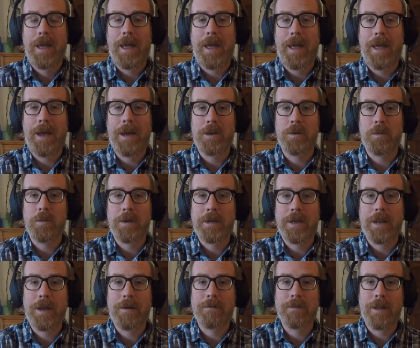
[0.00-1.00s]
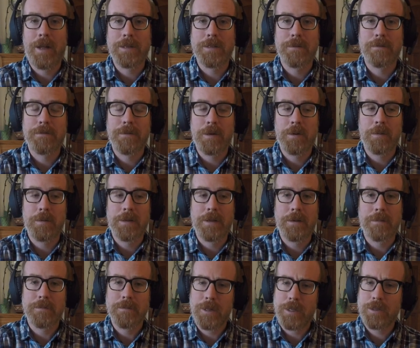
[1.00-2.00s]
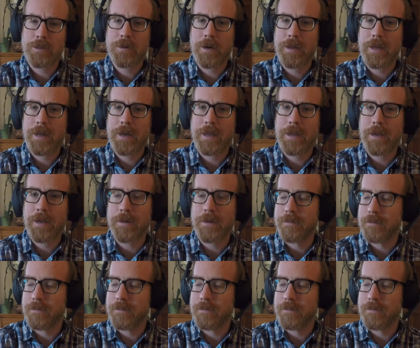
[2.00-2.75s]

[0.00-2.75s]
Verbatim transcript: and we can have lots of fun with it. Let's try that again.